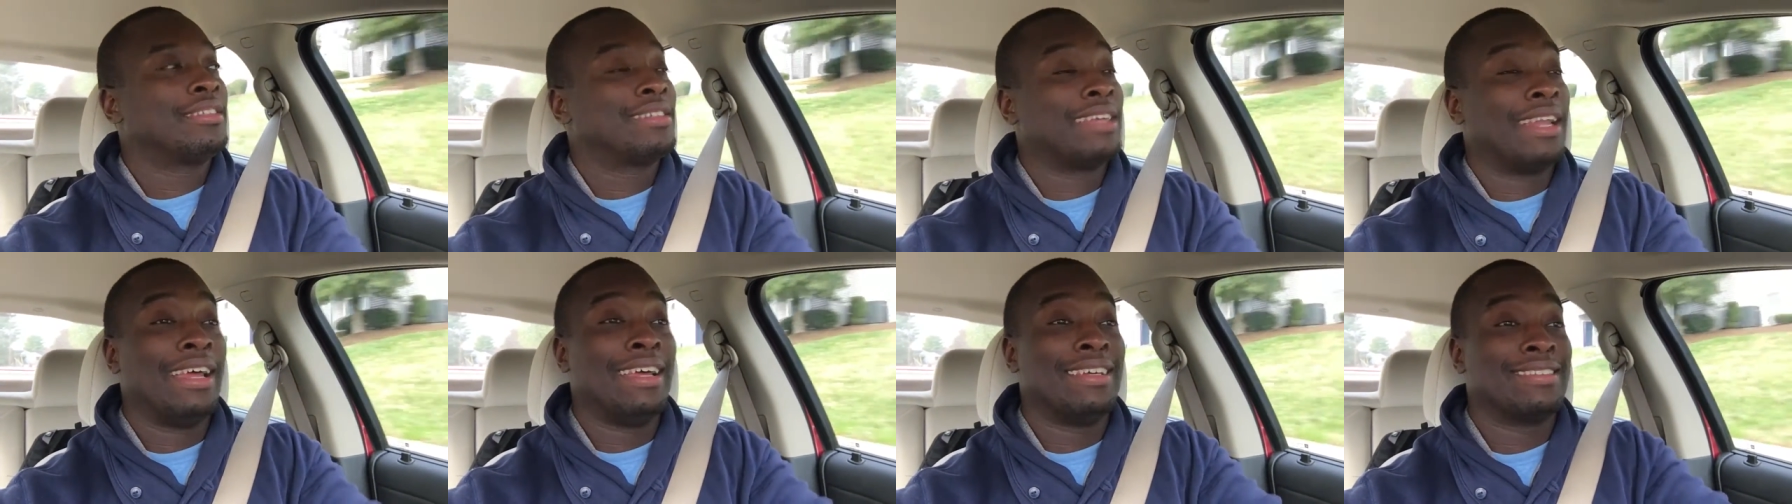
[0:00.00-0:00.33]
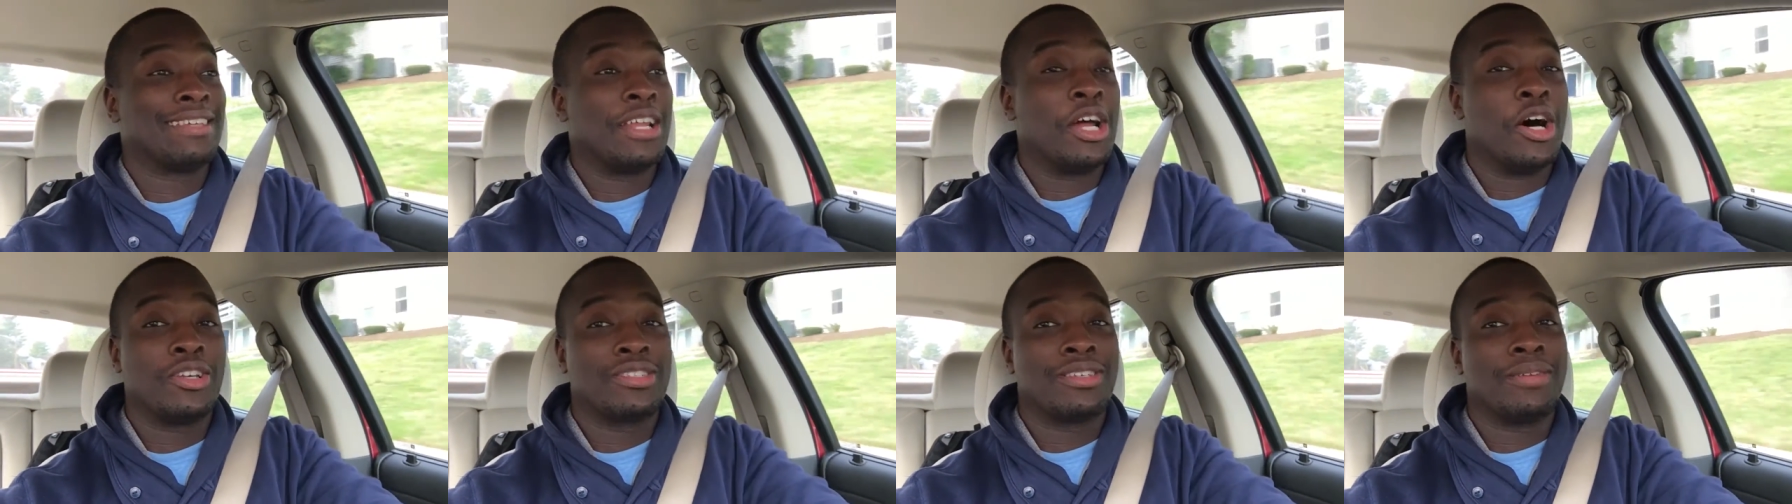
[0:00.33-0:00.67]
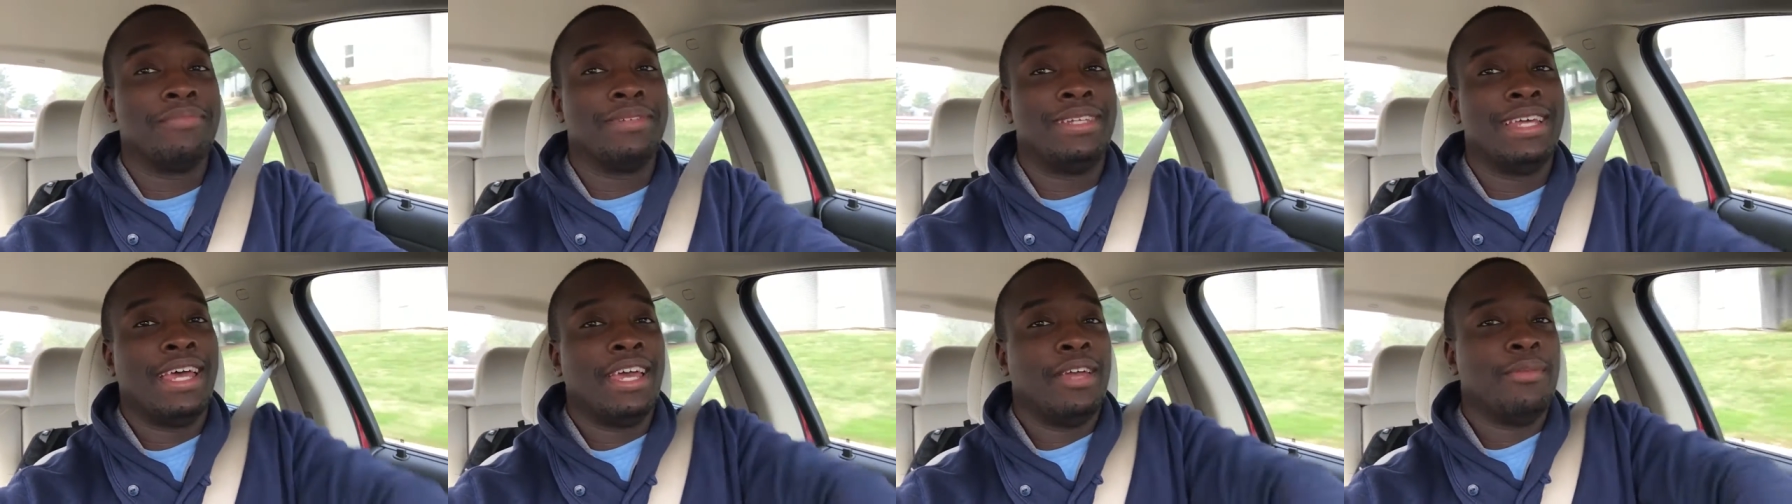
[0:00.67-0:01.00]
Today is an
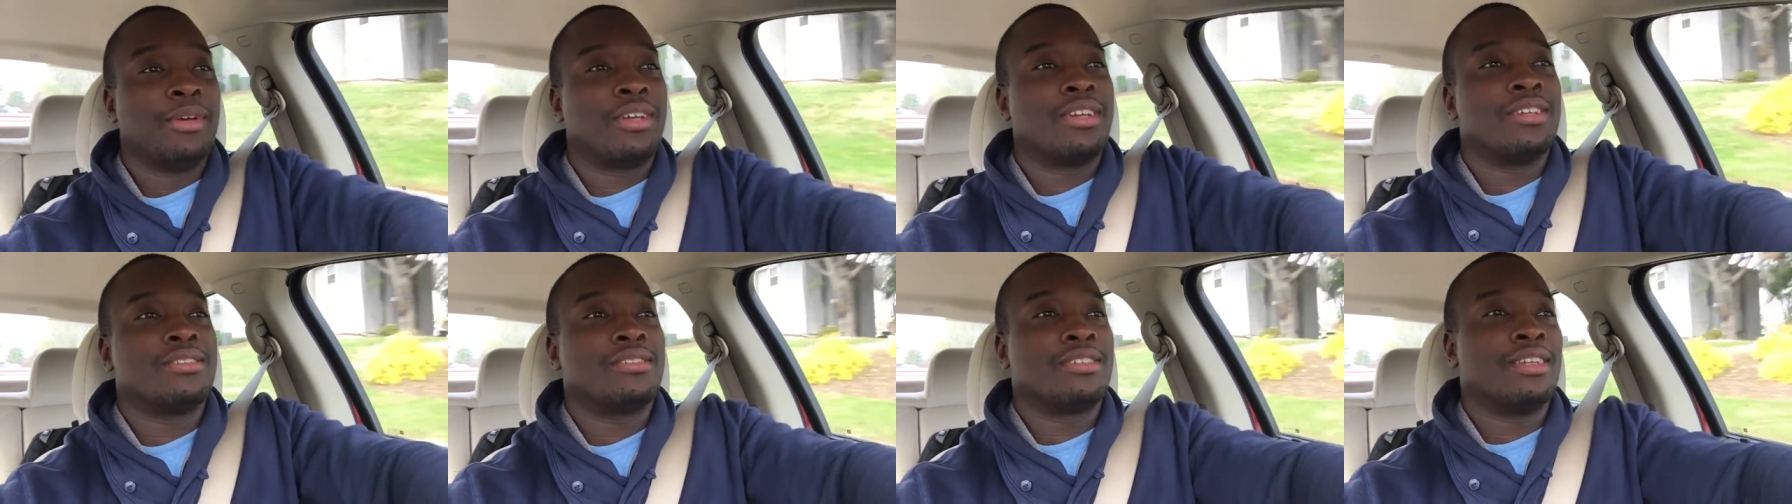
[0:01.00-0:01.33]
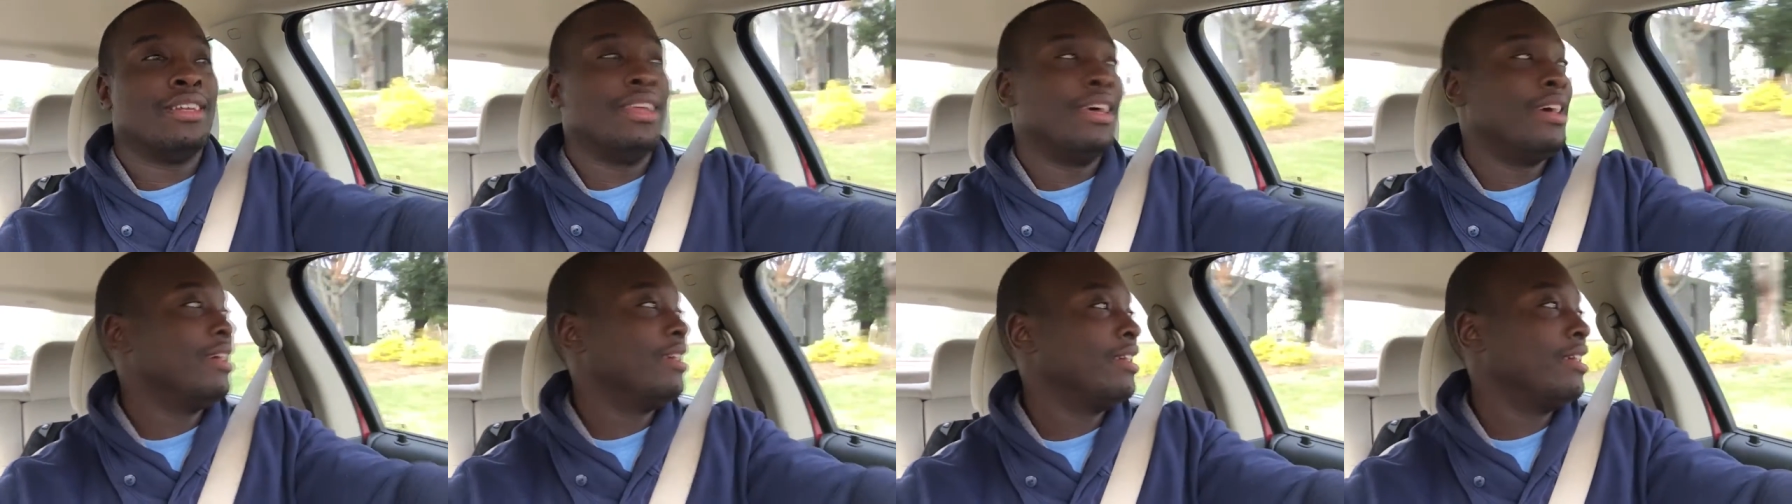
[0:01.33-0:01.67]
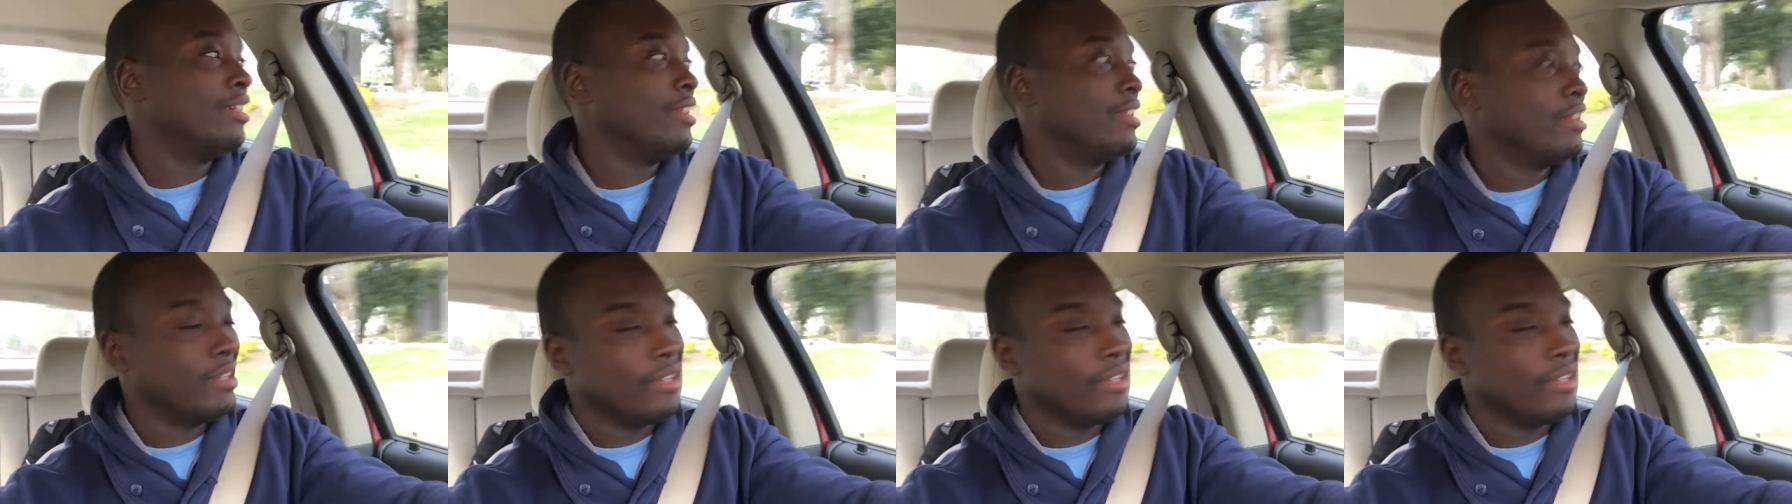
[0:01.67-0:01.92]
awesome day because today